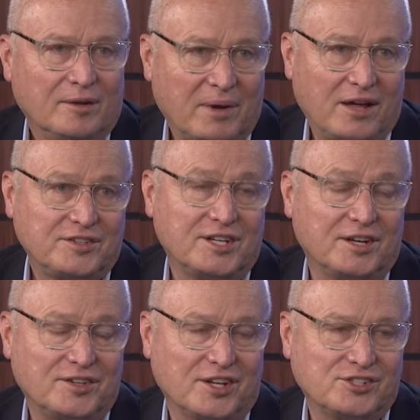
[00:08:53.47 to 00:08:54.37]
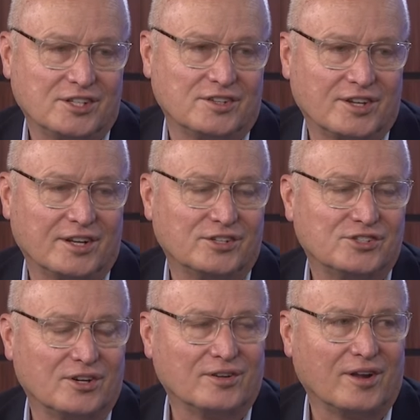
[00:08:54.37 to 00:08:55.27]
policy decisions that
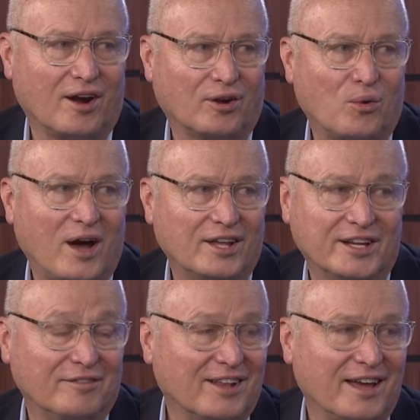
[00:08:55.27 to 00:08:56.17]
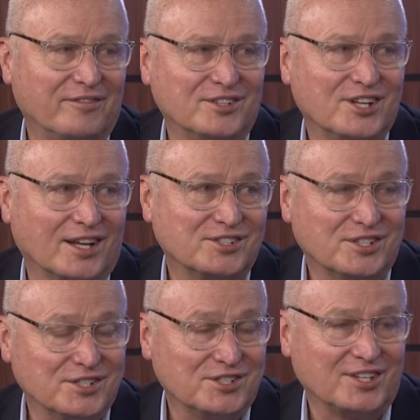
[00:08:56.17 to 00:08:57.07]
ensure that our quality of life in
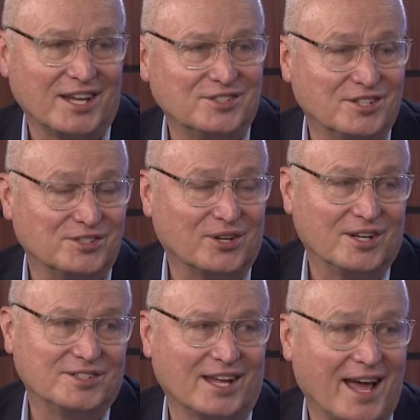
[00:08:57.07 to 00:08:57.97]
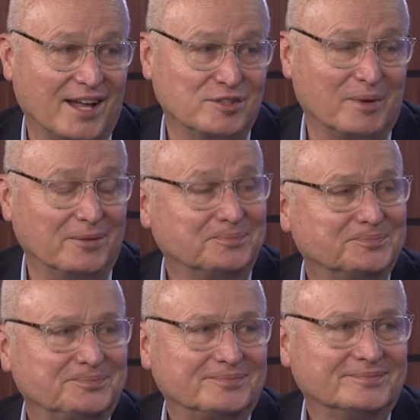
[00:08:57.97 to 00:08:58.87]
Texas stays as good as it has been. That's